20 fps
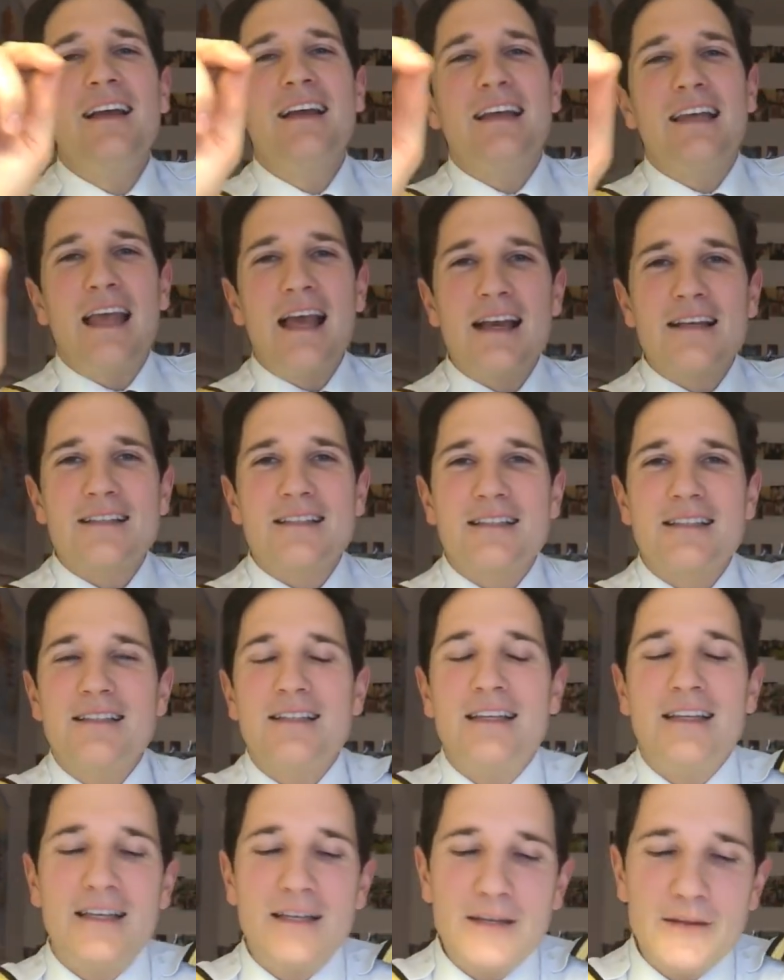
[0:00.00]
Yes,
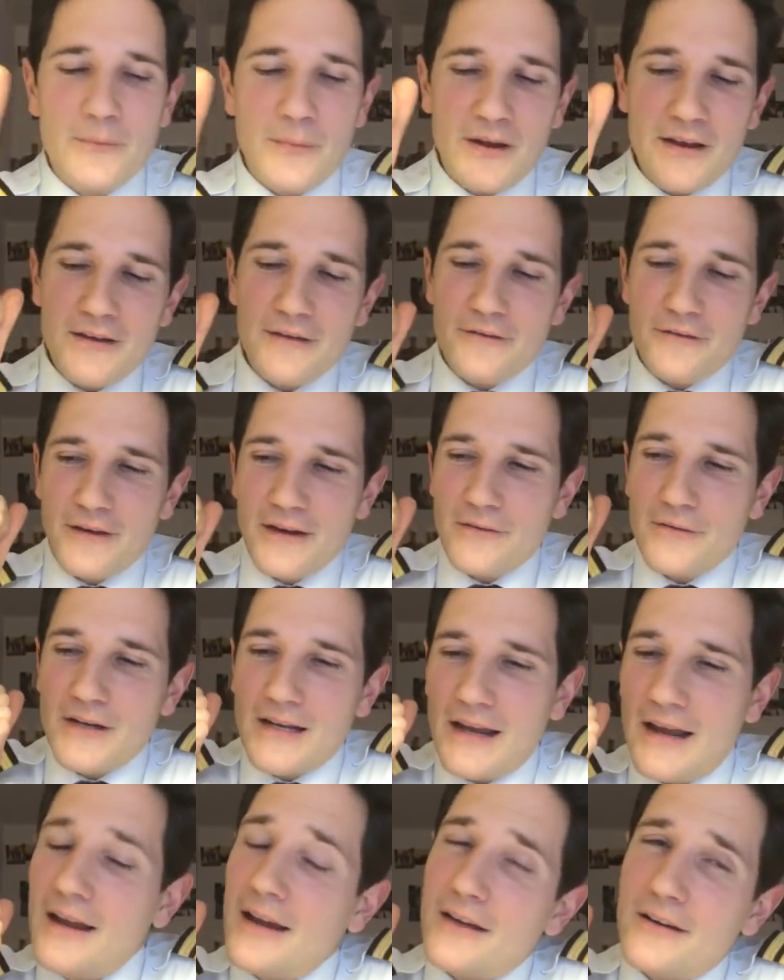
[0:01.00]
my favorite
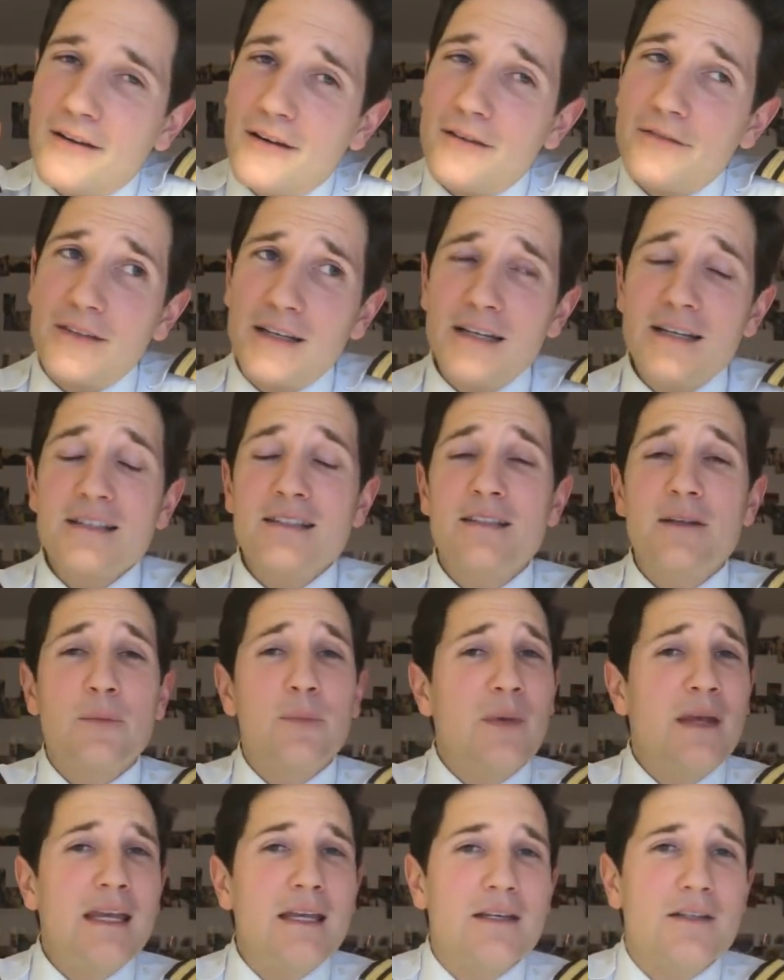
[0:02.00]
aircraft is the
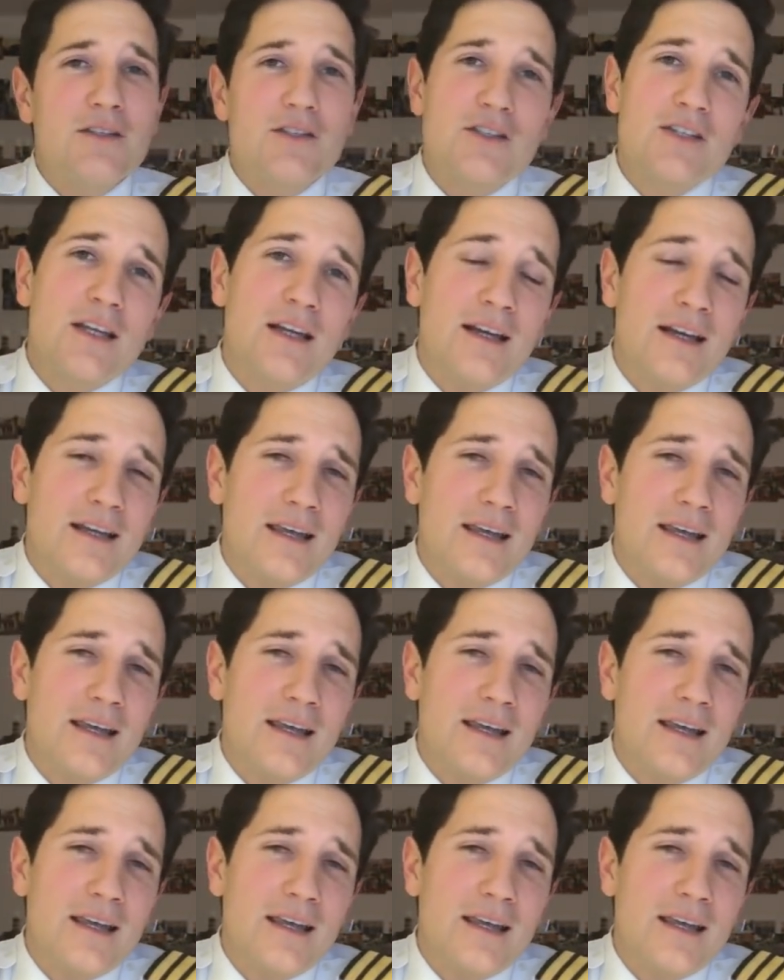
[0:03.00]
Beech